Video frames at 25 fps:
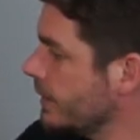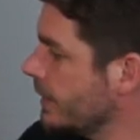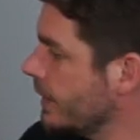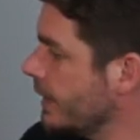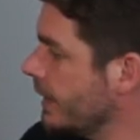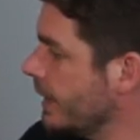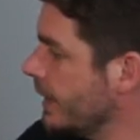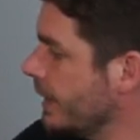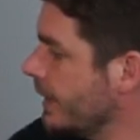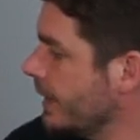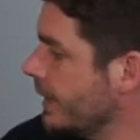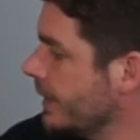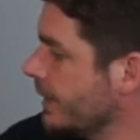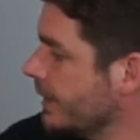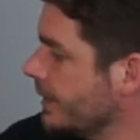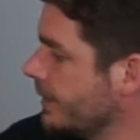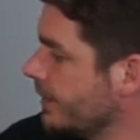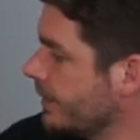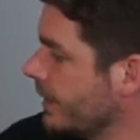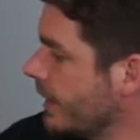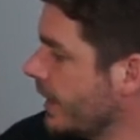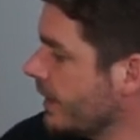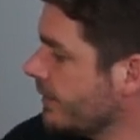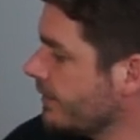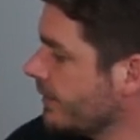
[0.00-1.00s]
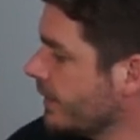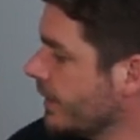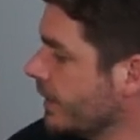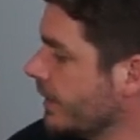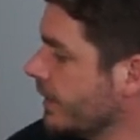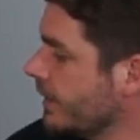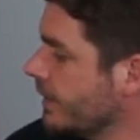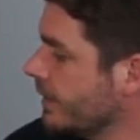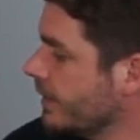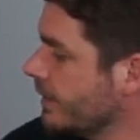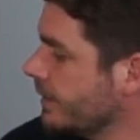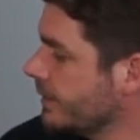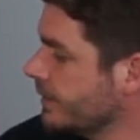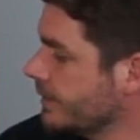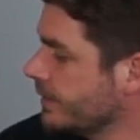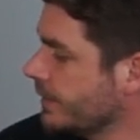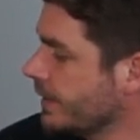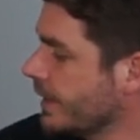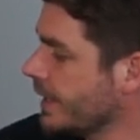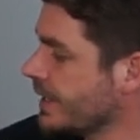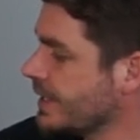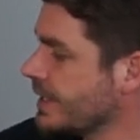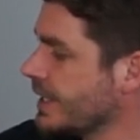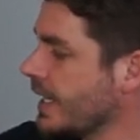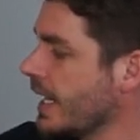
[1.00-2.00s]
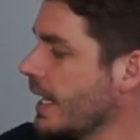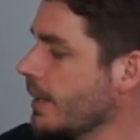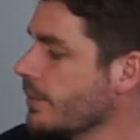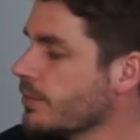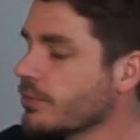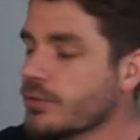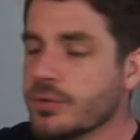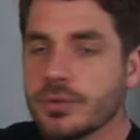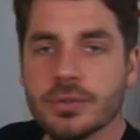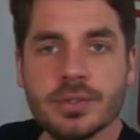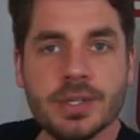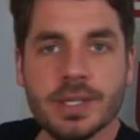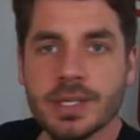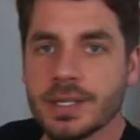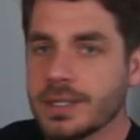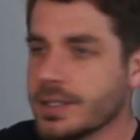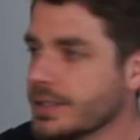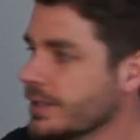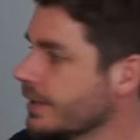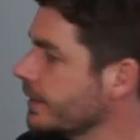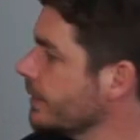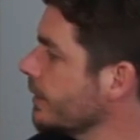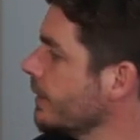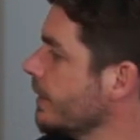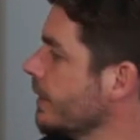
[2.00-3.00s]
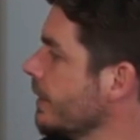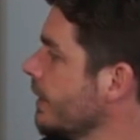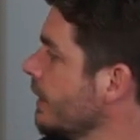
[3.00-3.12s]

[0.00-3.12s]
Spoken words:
having a escape route here.